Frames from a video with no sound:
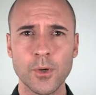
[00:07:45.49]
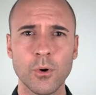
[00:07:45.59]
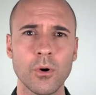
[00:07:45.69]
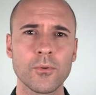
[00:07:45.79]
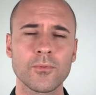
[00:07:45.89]

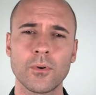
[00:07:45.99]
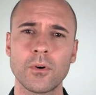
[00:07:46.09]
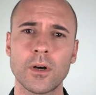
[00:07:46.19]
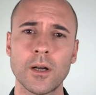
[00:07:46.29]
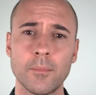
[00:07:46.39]
or
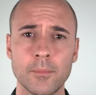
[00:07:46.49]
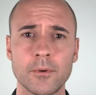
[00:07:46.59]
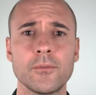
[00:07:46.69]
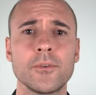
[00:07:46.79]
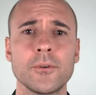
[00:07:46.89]
for a
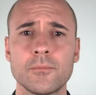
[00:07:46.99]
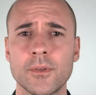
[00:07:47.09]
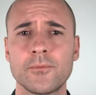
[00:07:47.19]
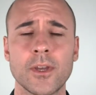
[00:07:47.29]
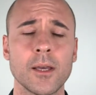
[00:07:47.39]
member of
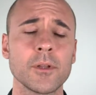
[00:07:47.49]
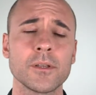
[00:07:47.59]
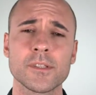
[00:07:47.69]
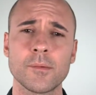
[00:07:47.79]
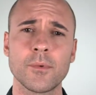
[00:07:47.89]
your family
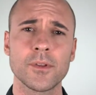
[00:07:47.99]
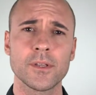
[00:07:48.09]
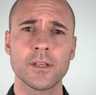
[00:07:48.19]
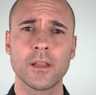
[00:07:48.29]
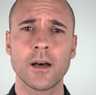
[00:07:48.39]
or someone
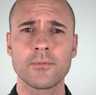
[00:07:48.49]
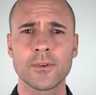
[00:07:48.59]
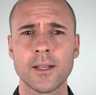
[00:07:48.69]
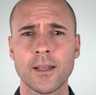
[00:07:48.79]
that you love,